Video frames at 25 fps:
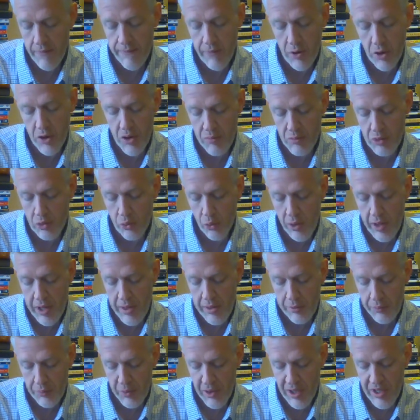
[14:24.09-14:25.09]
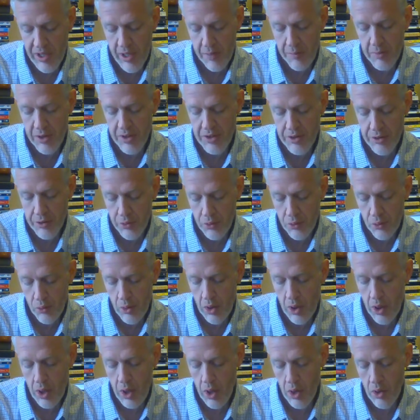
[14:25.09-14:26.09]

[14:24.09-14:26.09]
volume twenty-three, number two,